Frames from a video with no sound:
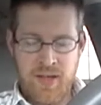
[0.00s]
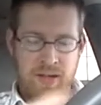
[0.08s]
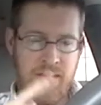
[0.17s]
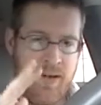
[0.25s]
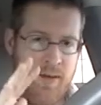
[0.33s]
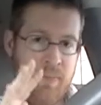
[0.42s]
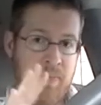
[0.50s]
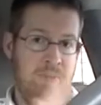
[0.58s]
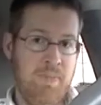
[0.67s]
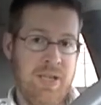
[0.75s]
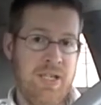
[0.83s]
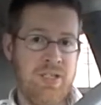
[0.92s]
Um,
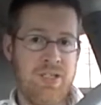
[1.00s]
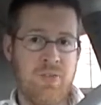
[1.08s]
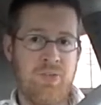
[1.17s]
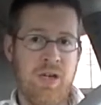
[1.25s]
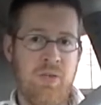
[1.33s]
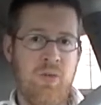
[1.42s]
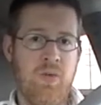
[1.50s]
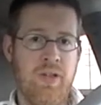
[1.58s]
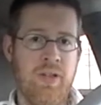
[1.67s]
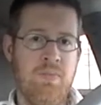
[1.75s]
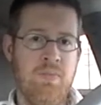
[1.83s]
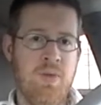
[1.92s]
Beast is probably one
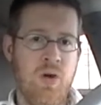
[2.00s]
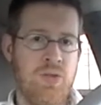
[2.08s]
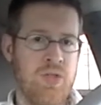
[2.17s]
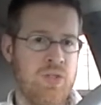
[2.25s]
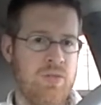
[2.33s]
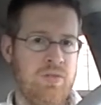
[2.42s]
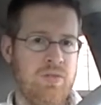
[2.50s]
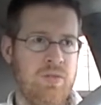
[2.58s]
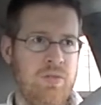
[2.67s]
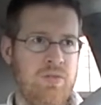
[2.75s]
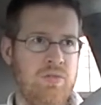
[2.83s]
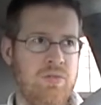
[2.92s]
of the most
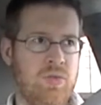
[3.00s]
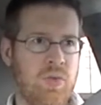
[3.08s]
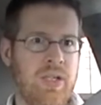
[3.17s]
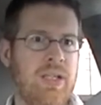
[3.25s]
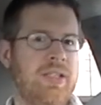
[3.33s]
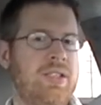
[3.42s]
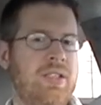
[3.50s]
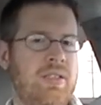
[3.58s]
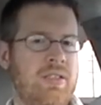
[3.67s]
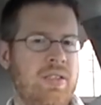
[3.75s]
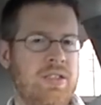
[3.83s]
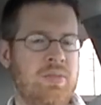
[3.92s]

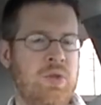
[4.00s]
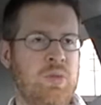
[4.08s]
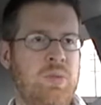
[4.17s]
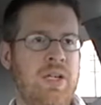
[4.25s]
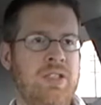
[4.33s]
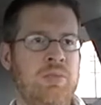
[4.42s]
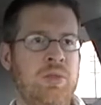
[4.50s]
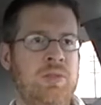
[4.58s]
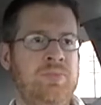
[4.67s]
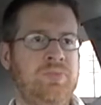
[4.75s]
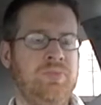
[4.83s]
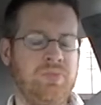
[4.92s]
realistic, it's the most
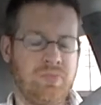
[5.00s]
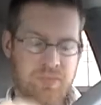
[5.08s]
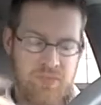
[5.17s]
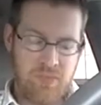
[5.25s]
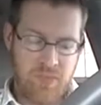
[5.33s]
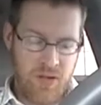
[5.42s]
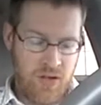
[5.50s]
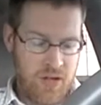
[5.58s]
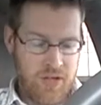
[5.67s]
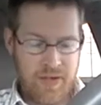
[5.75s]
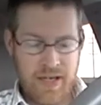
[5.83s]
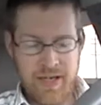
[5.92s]
possible.
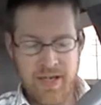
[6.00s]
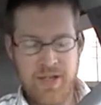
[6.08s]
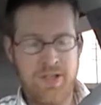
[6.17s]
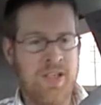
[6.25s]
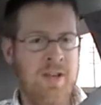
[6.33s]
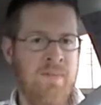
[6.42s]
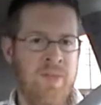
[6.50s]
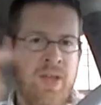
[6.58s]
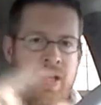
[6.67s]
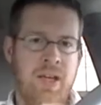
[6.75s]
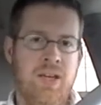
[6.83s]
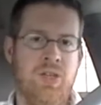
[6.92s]
All you got here is
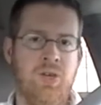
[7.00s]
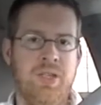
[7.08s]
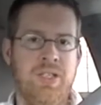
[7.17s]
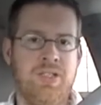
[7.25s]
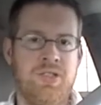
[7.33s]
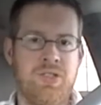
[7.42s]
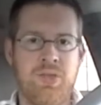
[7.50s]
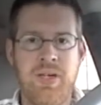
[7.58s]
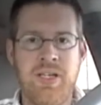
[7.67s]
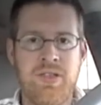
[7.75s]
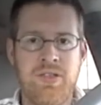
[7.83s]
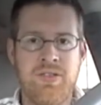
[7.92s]
increased
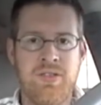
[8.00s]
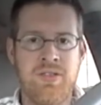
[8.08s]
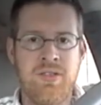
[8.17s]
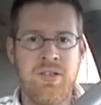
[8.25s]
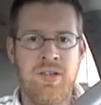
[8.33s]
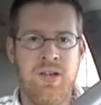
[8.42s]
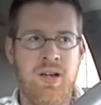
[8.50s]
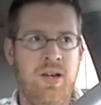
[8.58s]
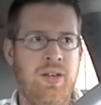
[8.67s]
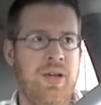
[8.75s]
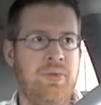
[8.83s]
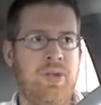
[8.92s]
strengths.
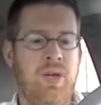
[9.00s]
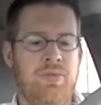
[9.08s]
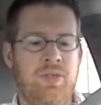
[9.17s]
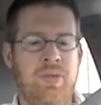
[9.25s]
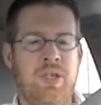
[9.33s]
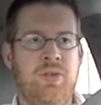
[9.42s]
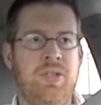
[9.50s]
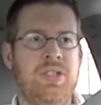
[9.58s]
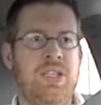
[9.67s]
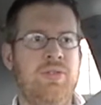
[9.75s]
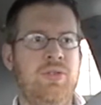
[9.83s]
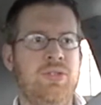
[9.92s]
Uh, that would come from
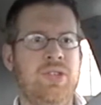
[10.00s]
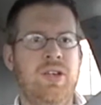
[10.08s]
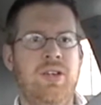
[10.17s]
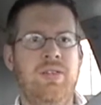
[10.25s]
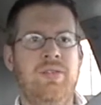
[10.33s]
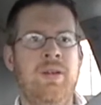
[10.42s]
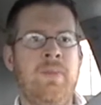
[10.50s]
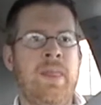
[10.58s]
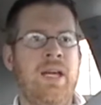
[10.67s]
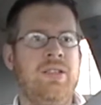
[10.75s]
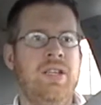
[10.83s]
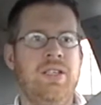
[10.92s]
increased levels of
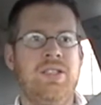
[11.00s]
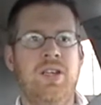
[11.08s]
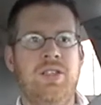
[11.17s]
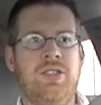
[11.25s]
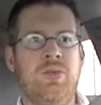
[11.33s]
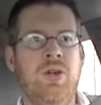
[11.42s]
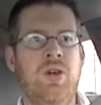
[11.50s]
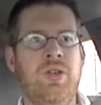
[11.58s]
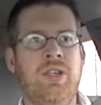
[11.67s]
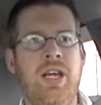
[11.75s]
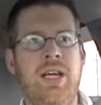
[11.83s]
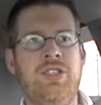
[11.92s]

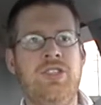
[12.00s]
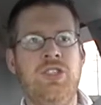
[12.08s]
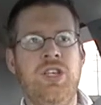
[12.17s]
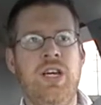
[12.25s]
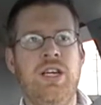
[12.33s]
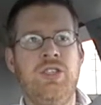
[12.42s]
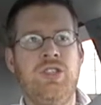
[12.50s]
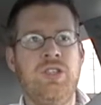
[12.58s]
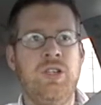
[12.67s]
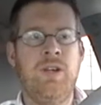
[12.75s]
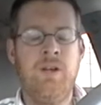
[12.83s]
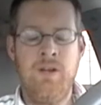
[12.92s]
testosterone and HGH.